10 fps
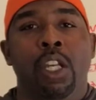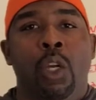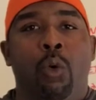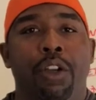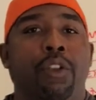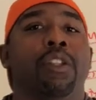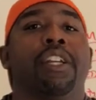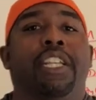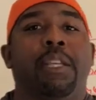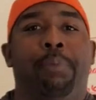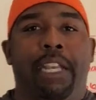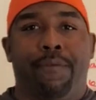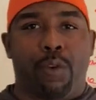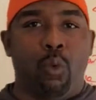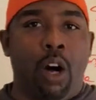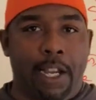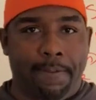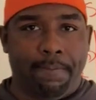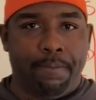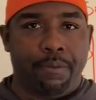well, you're only going to get paid for
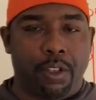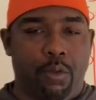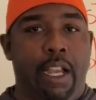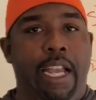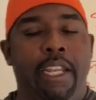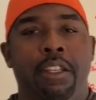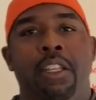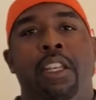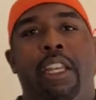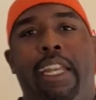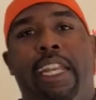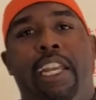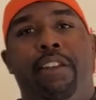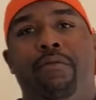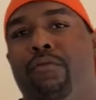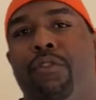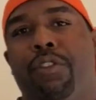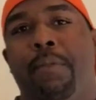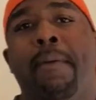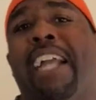1, right? And
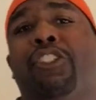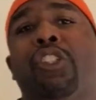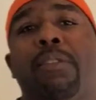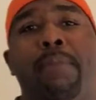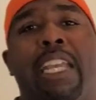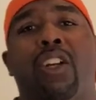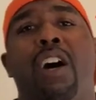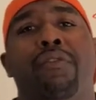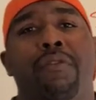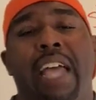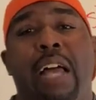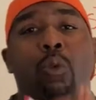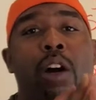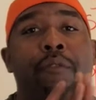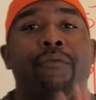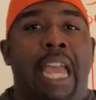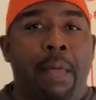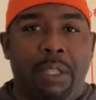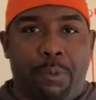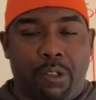the max you can make off of that one
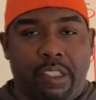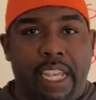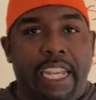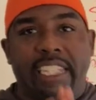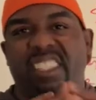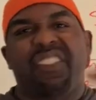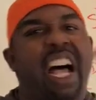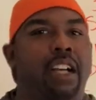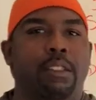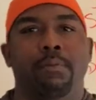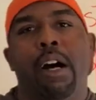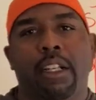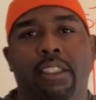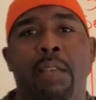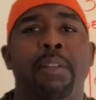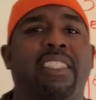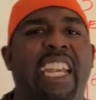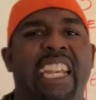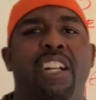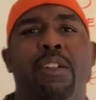family per se is $1,000. Some it's
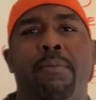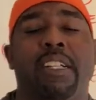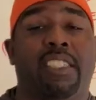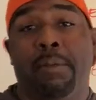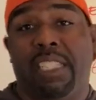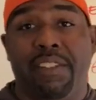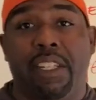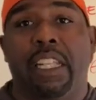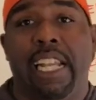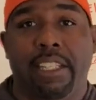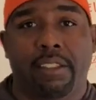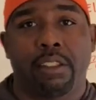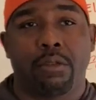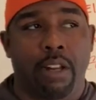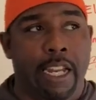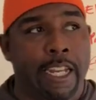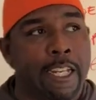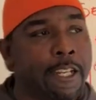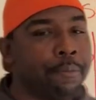$800, some it's even less, right?